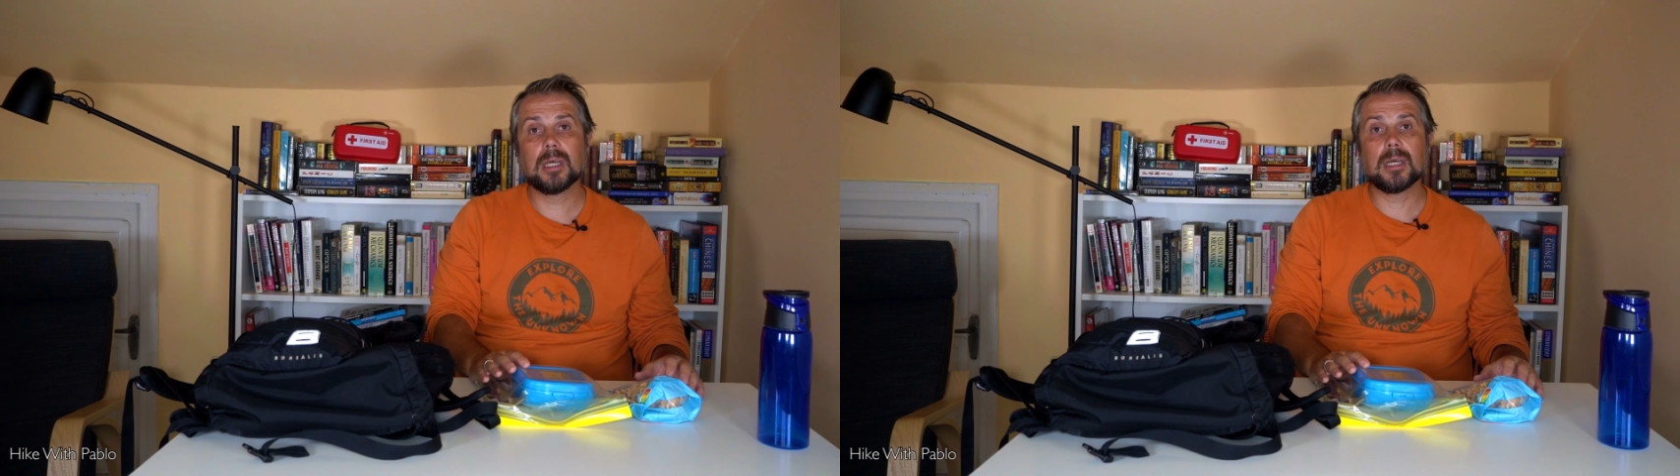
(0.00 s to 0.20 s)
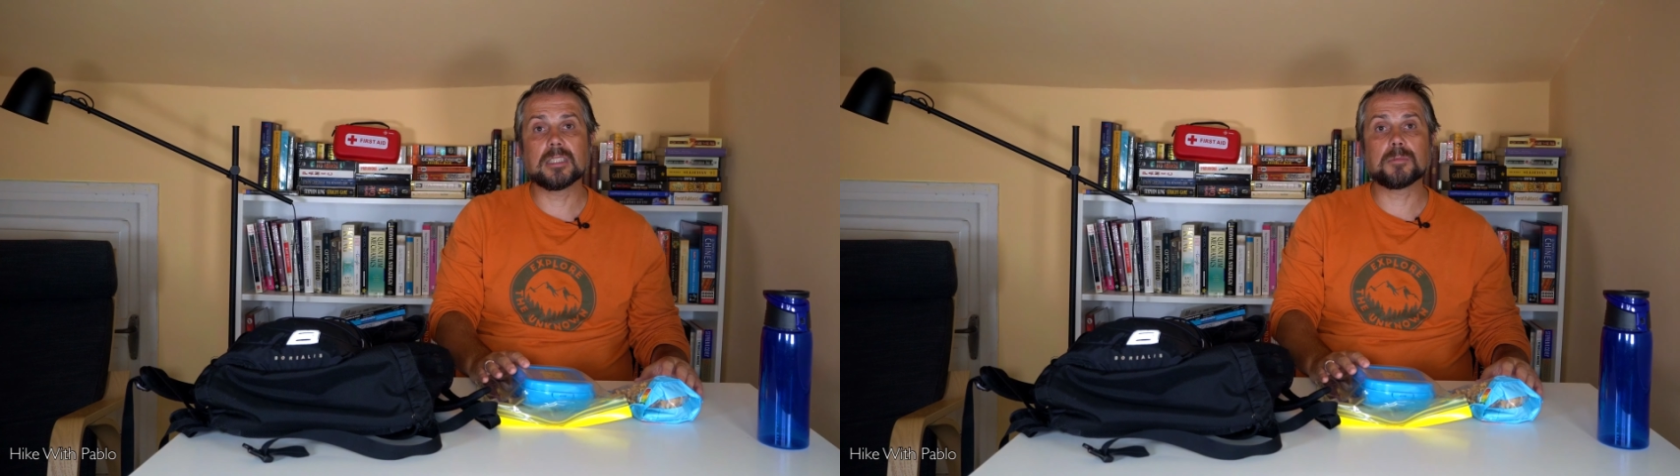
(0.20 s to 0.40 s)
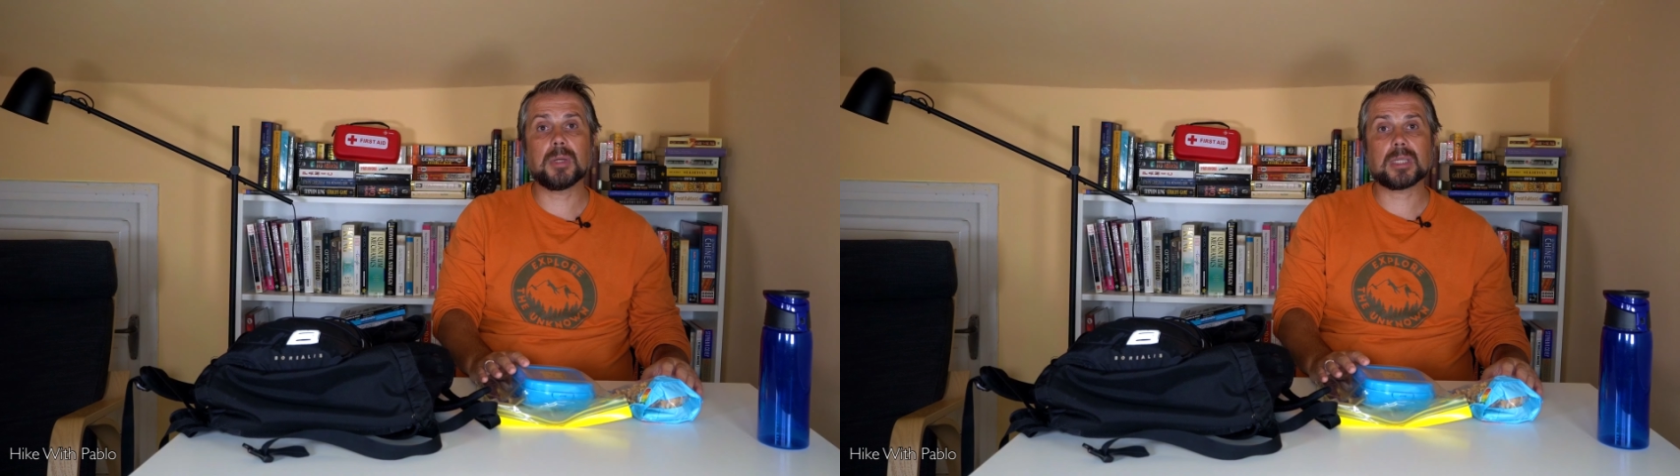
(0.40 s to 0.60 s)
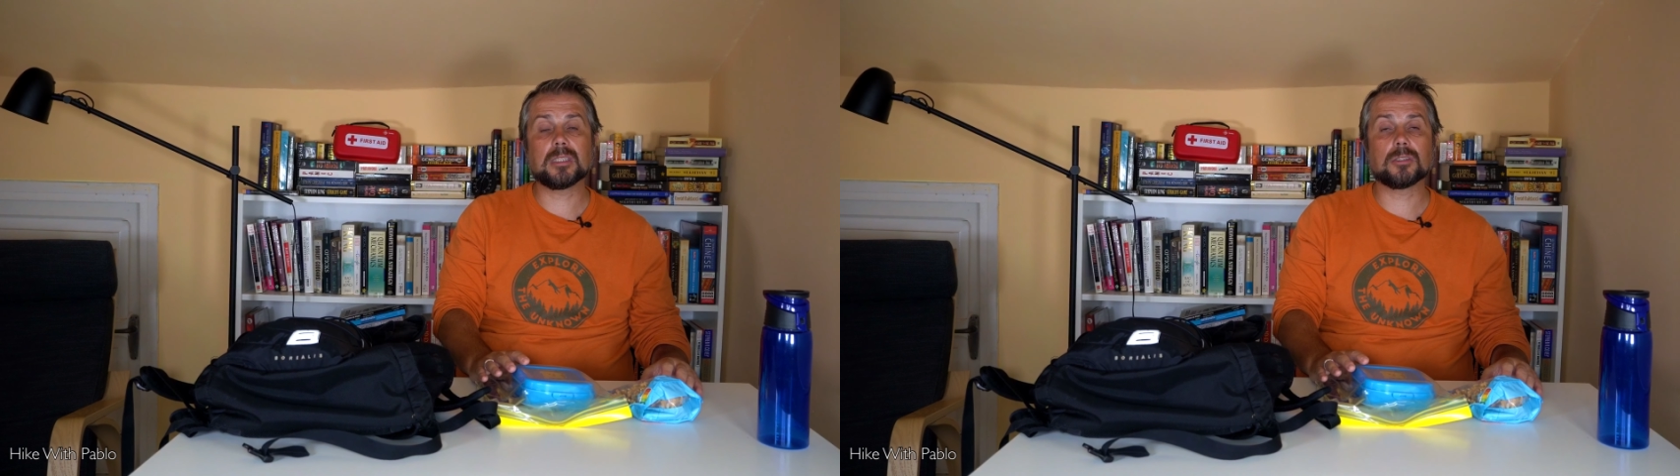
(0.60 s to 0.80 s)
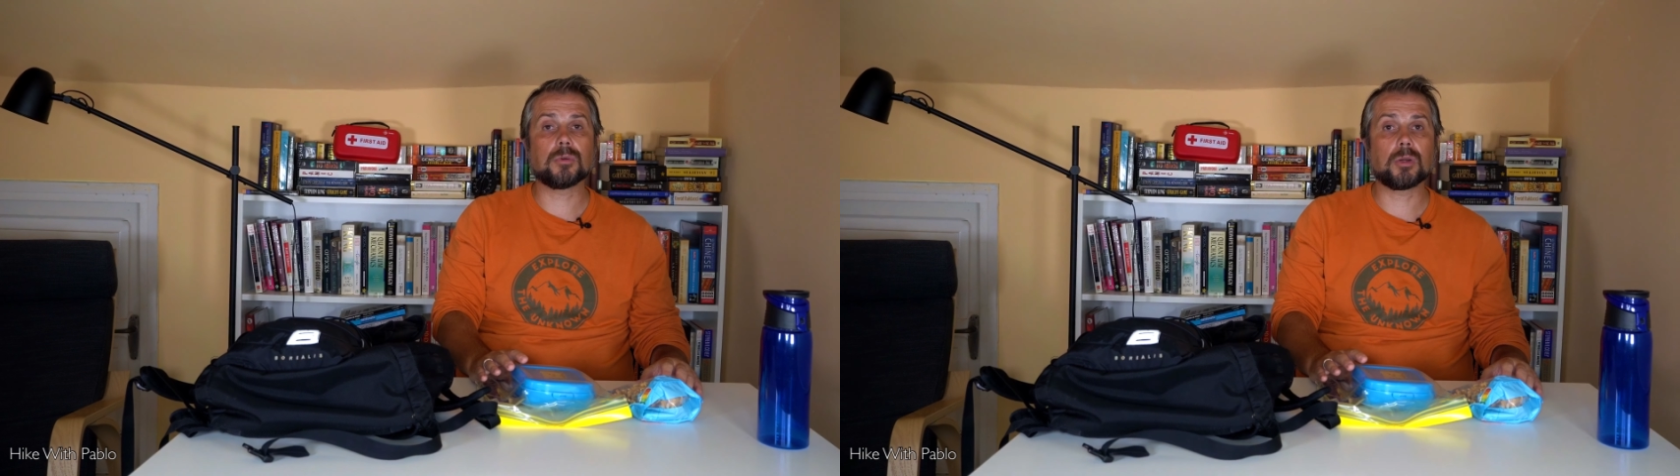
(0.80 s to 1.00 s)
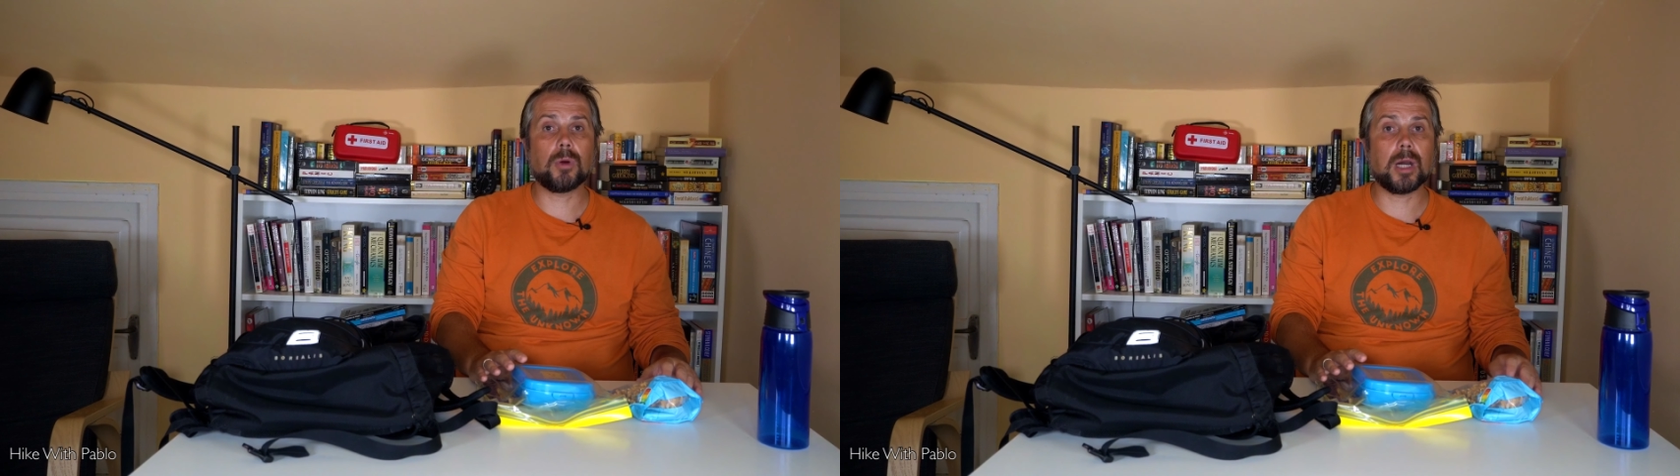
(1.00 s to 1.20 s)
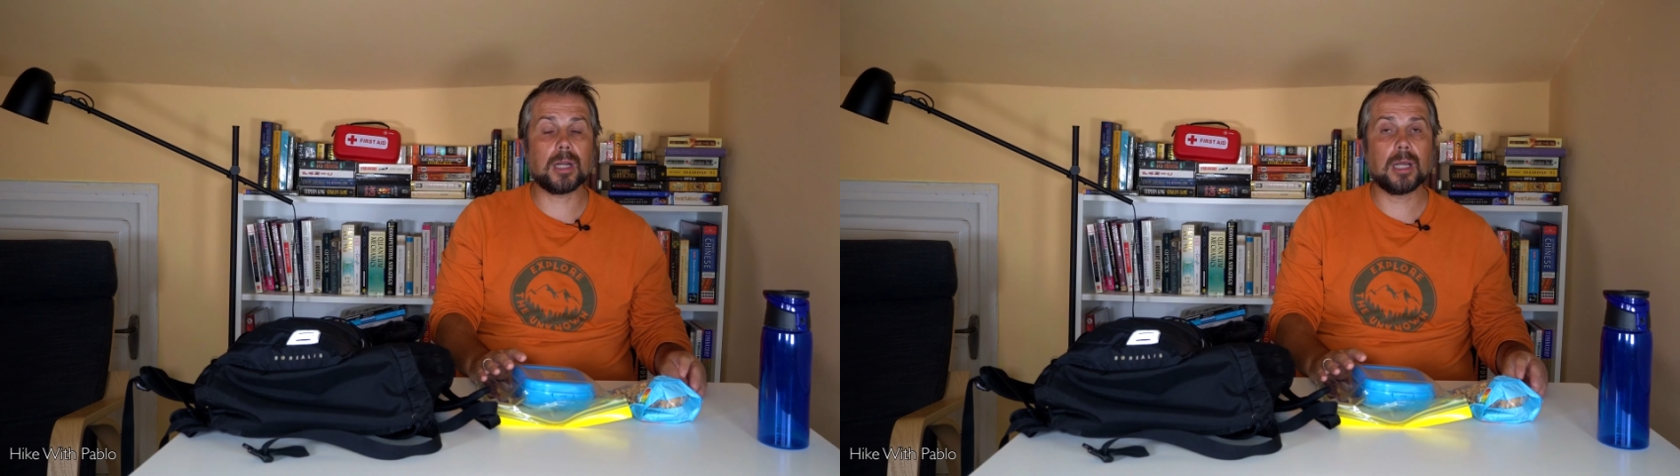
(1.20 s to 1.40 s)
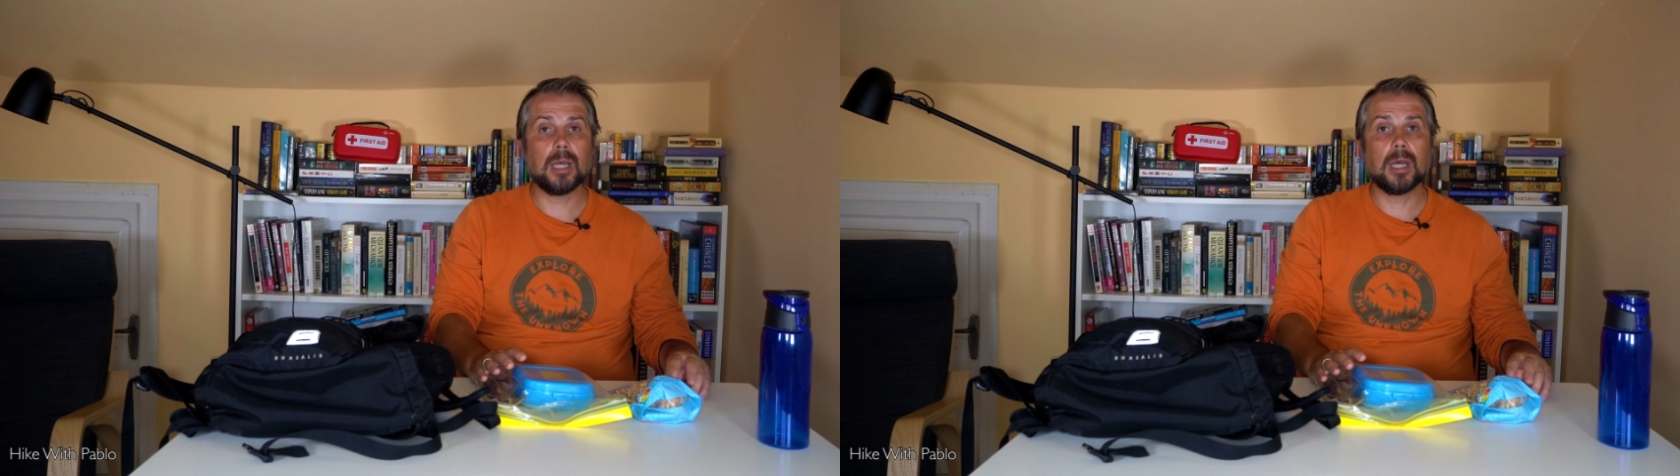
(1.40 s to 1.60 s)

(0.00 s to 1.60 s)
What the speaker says: expecting to require,